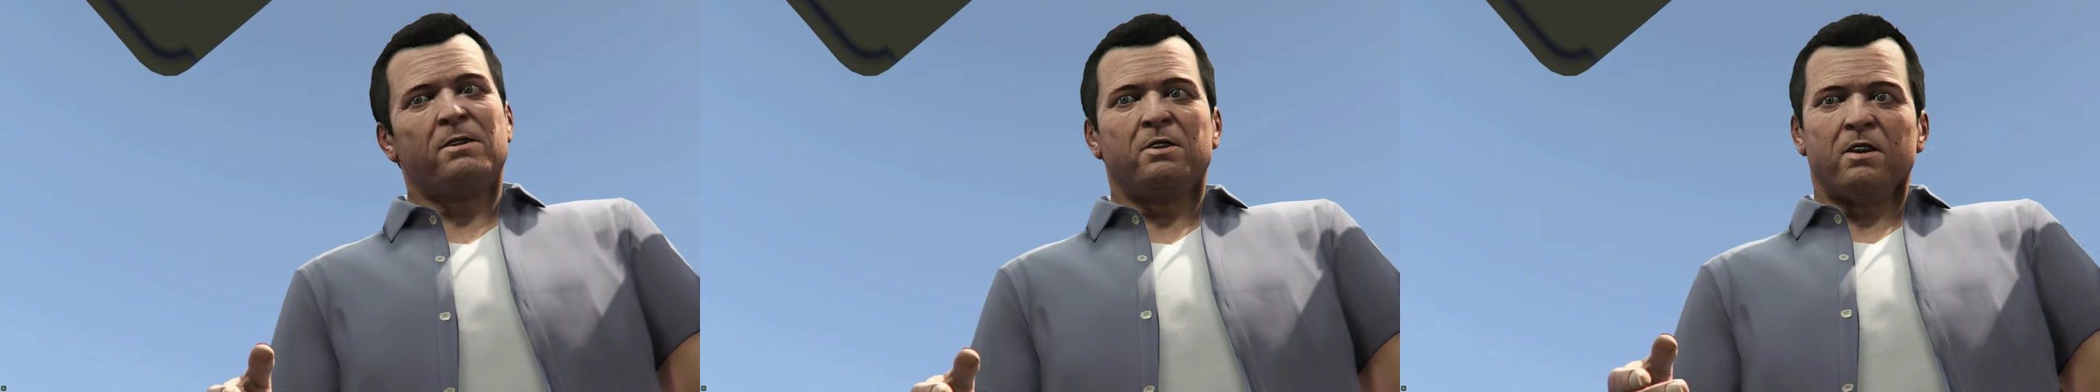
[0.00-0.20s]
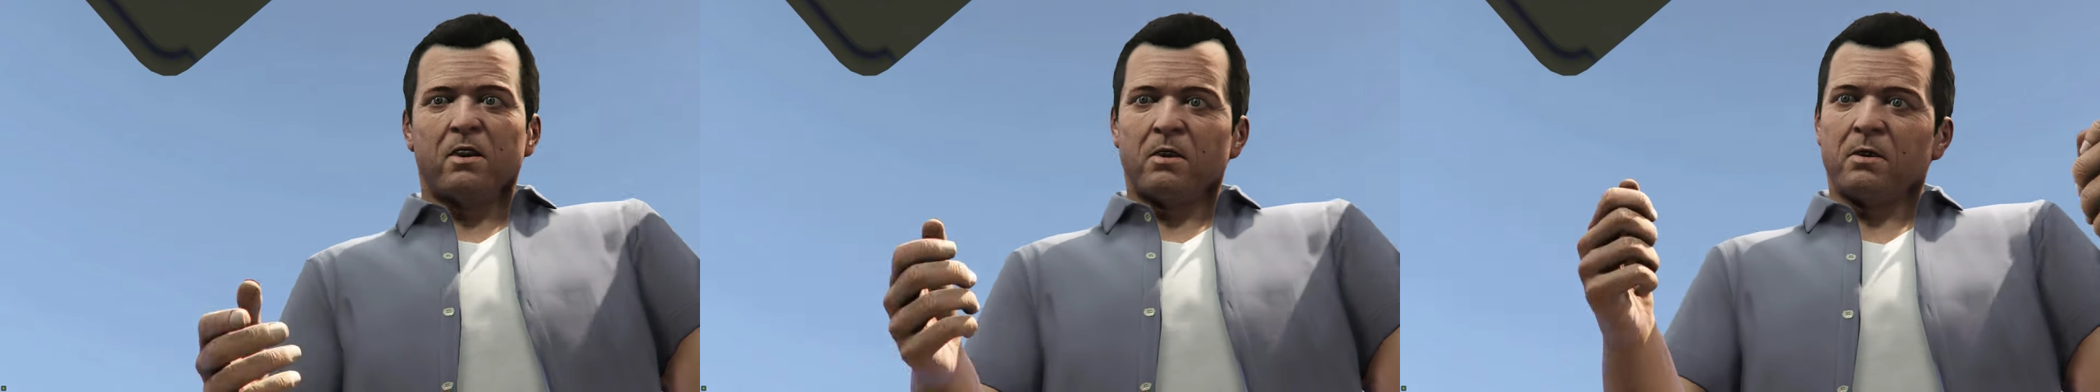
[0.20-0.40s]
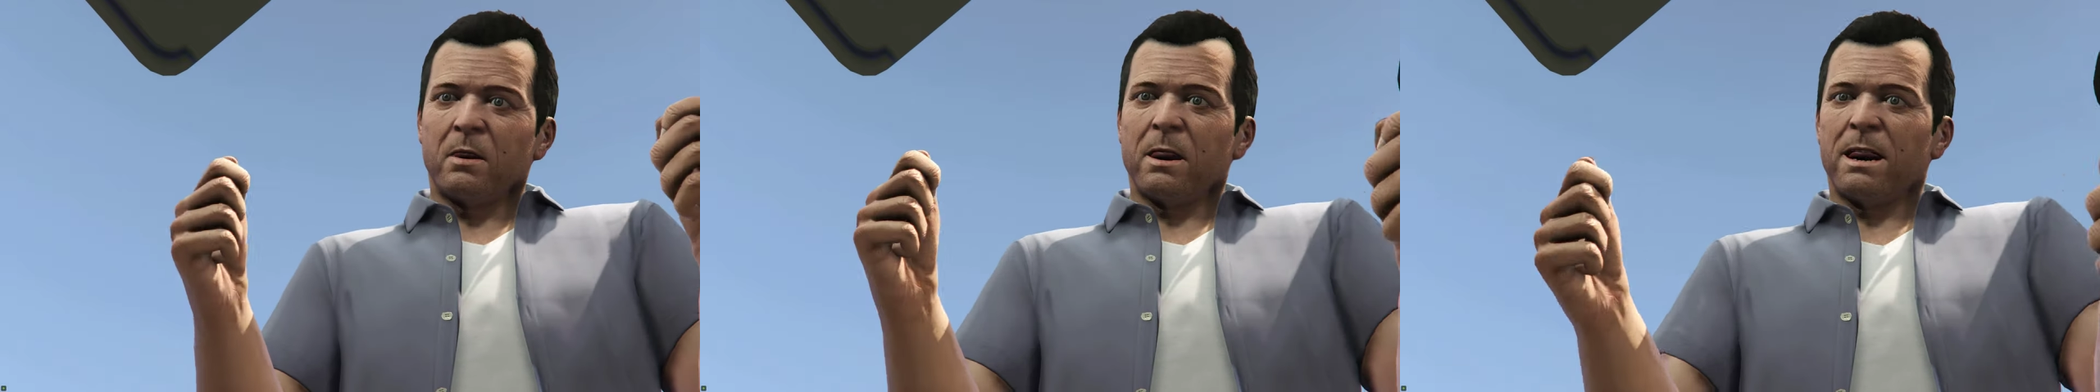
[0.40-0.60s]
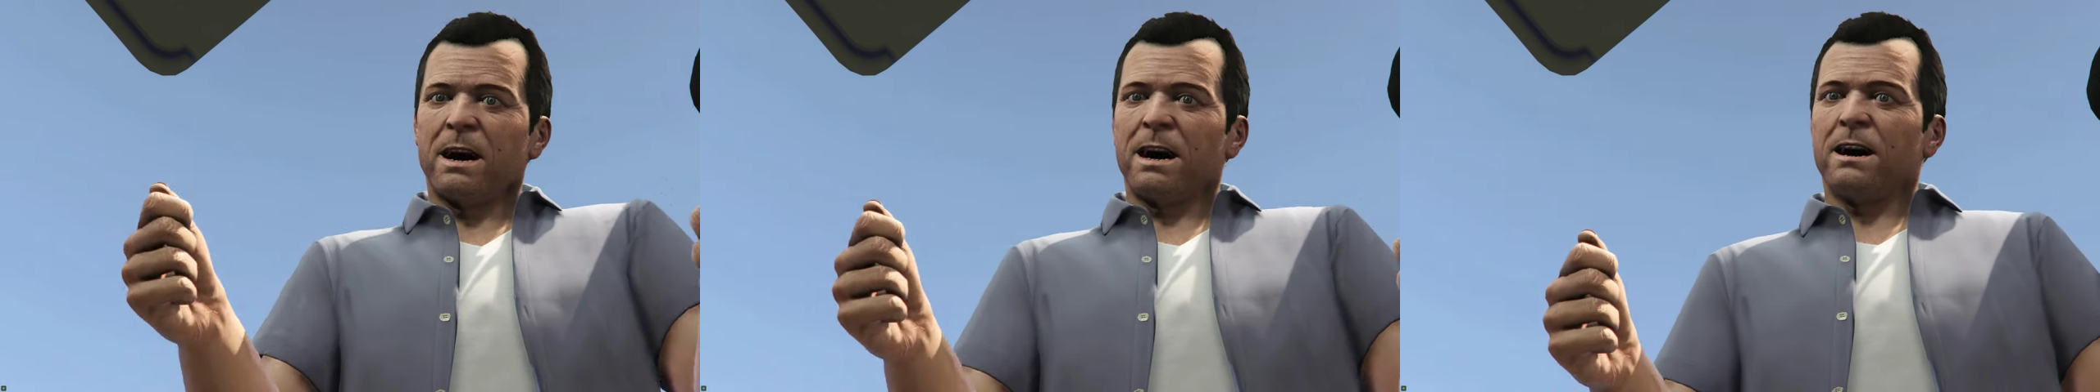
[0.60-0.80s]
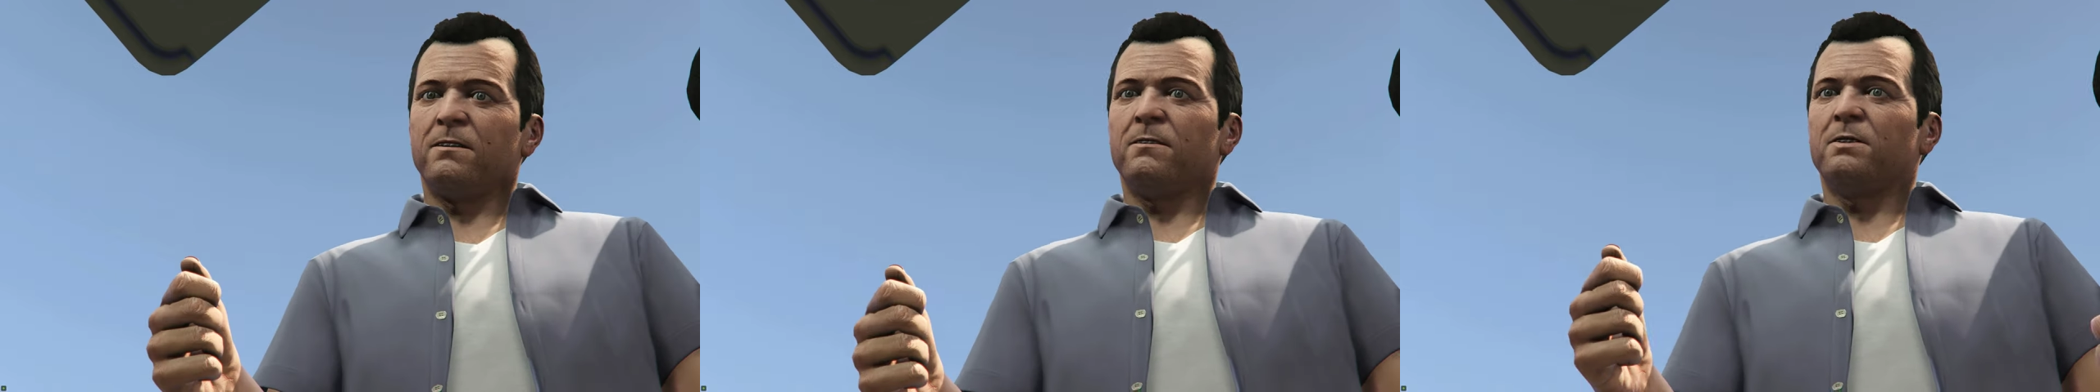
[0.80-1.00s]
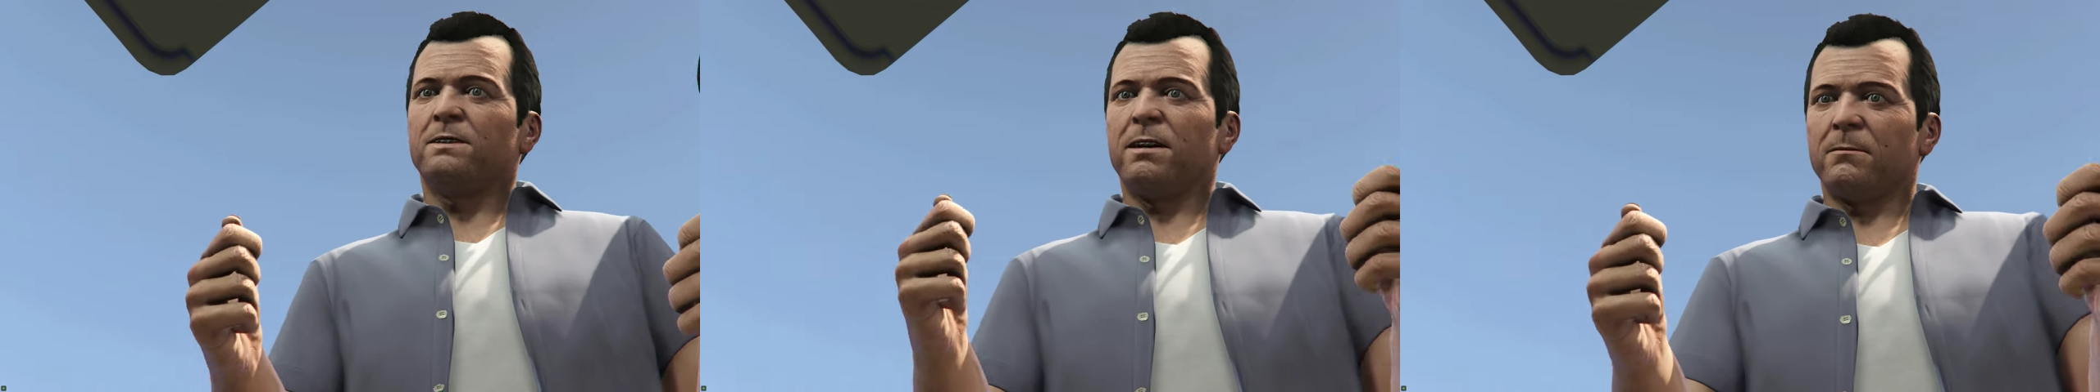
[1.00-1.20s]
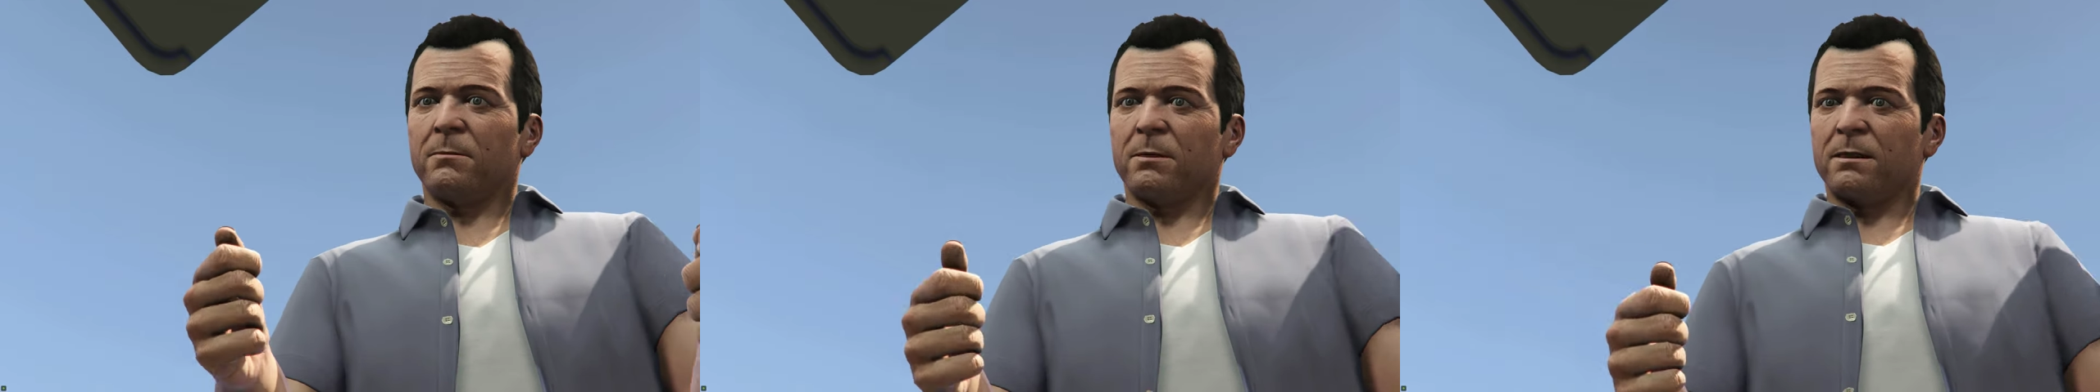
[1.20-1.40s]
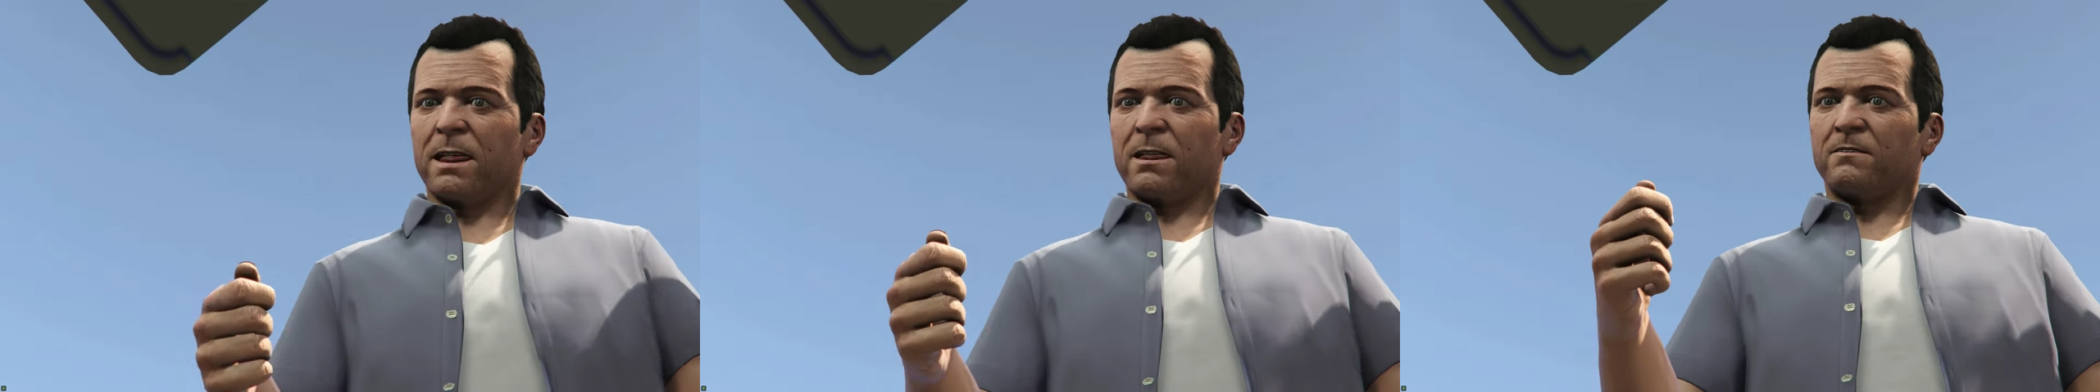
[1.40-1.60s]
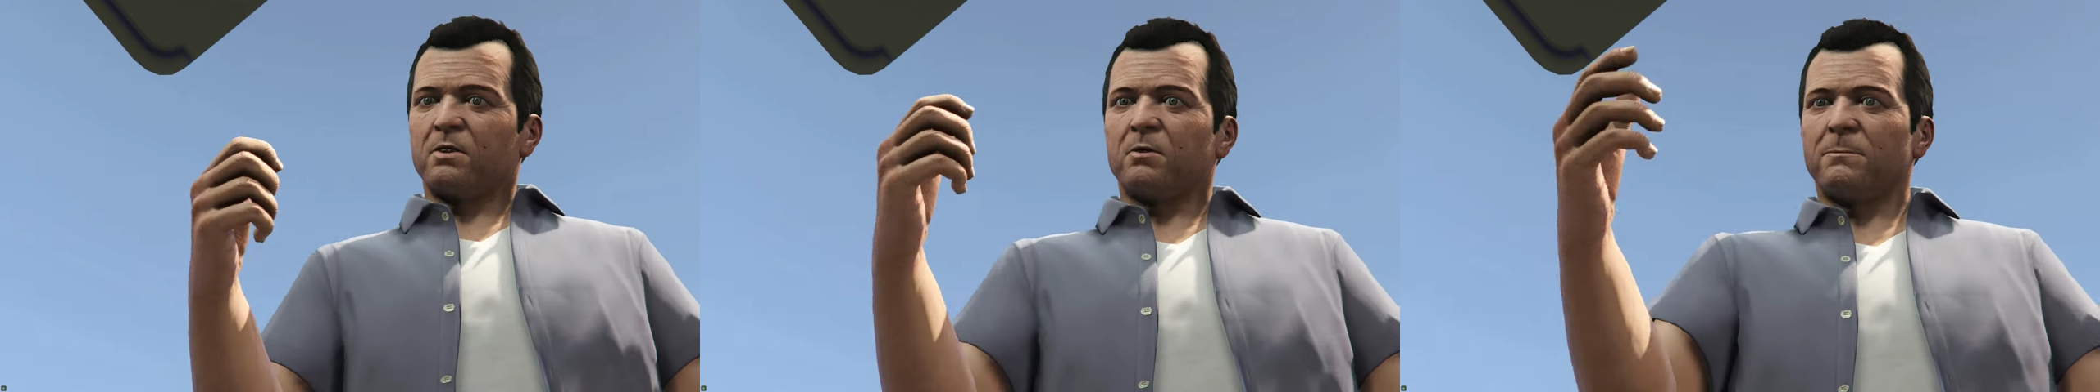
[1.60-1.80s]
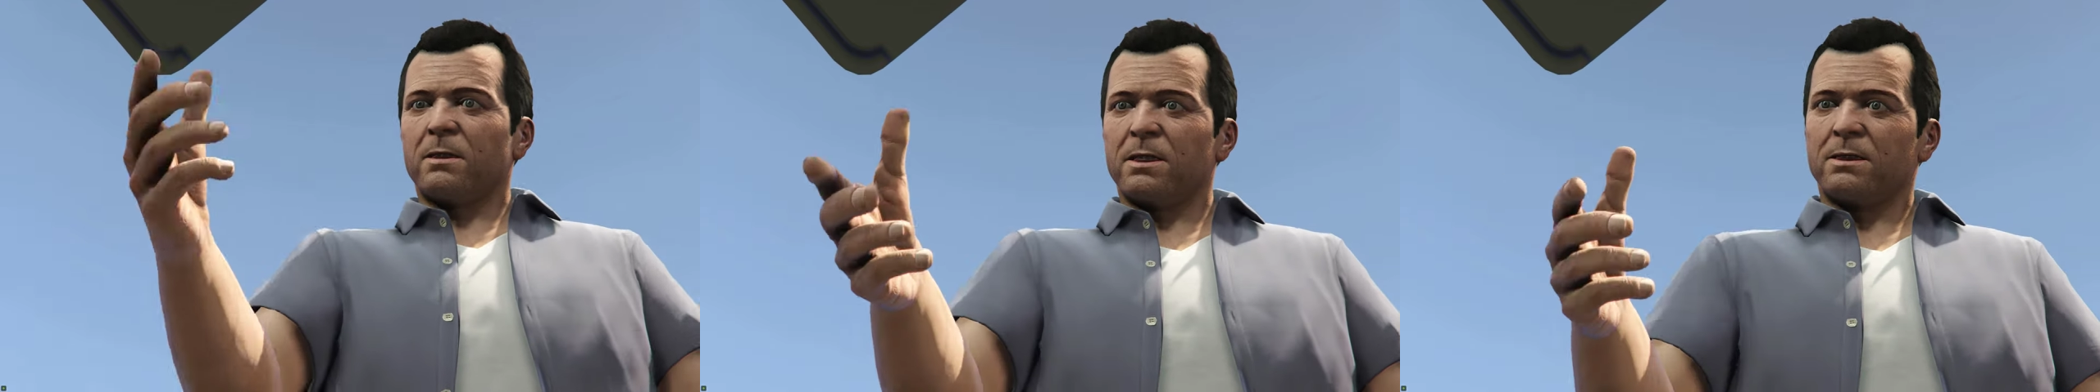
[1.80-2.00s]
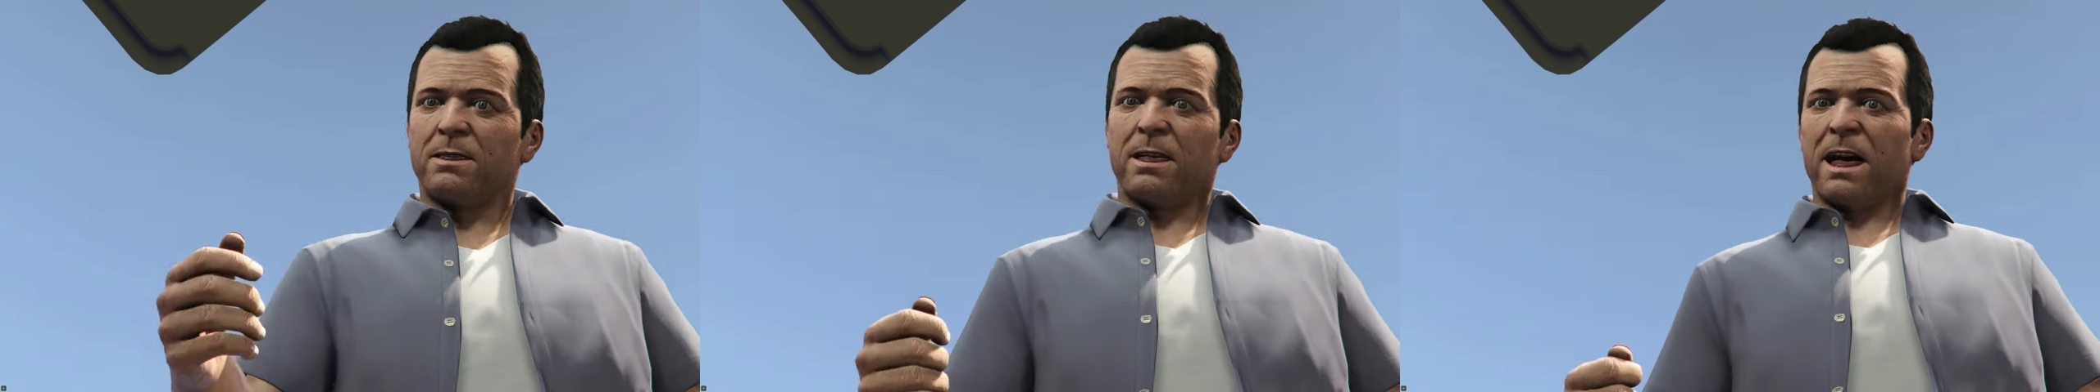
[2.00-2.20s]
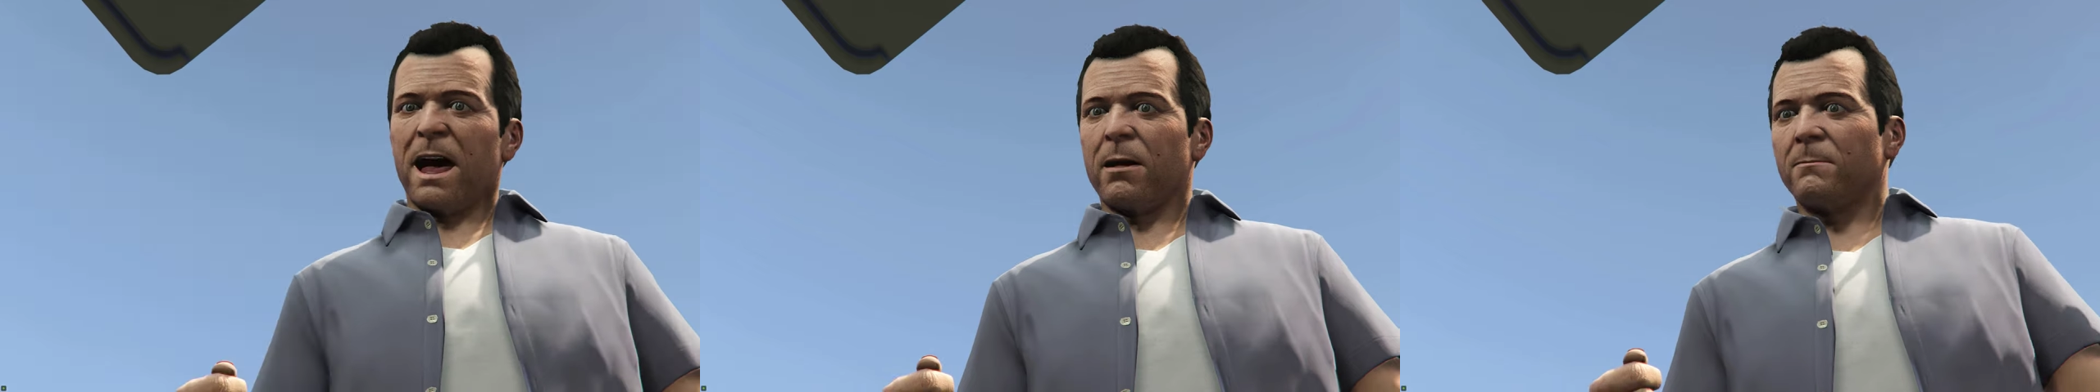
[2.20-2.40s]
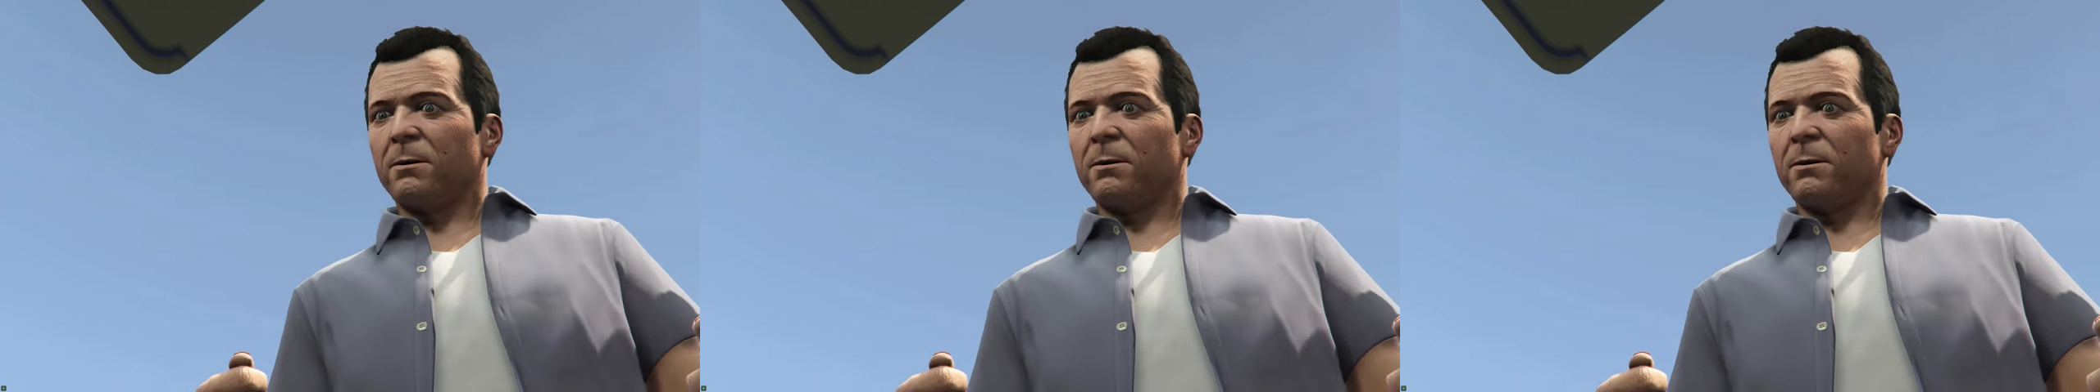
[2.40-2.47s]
there's two great evils that bedevil American